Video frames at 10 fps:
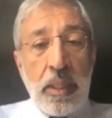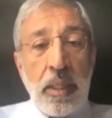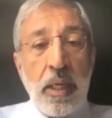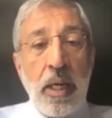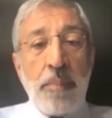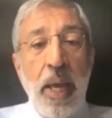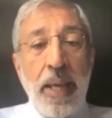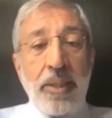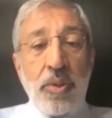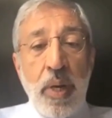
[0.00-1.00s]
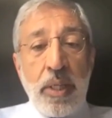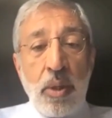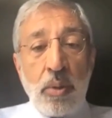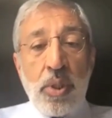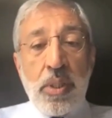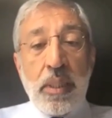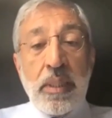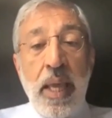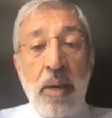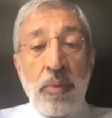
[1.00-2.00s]
And X-ray doctors are
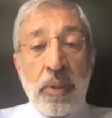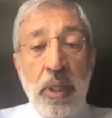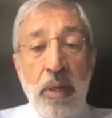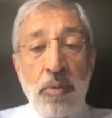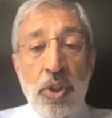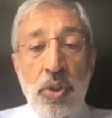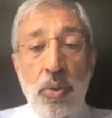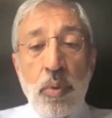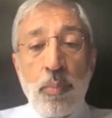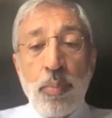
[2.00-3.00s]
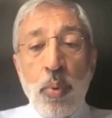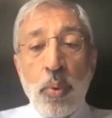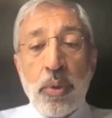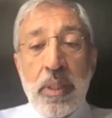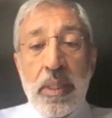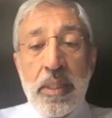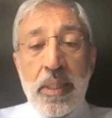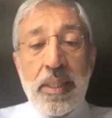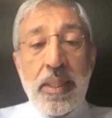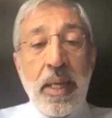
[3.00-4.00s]
now encouraged to report these
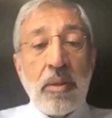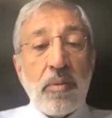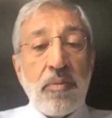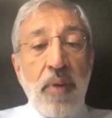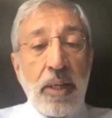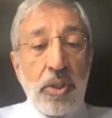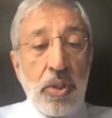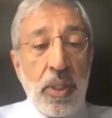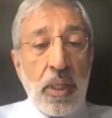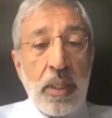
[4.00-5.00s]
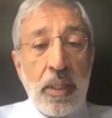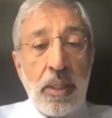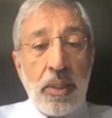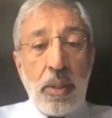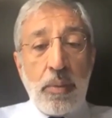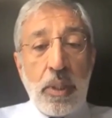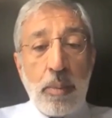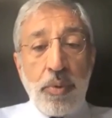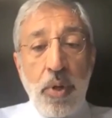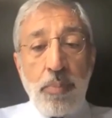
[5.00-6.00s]
incidental fractures so that
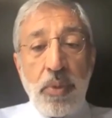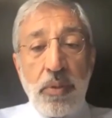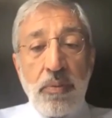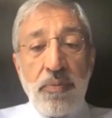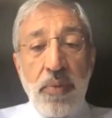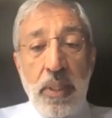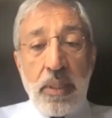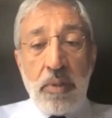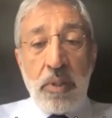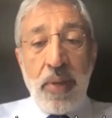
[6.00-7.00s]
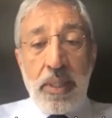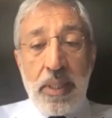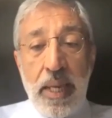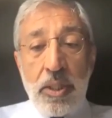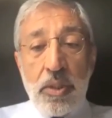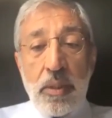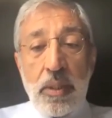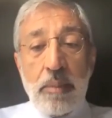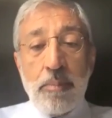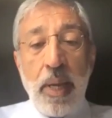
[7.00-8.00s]
appropriate further
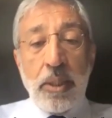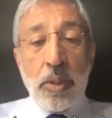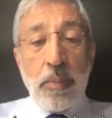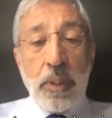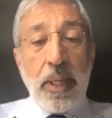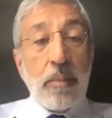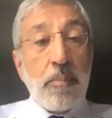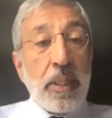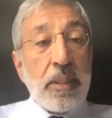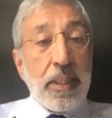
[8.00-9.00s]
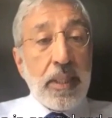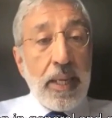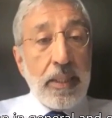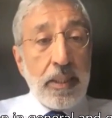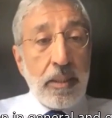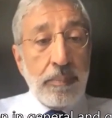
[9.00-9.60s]
investigations and management can be instigated.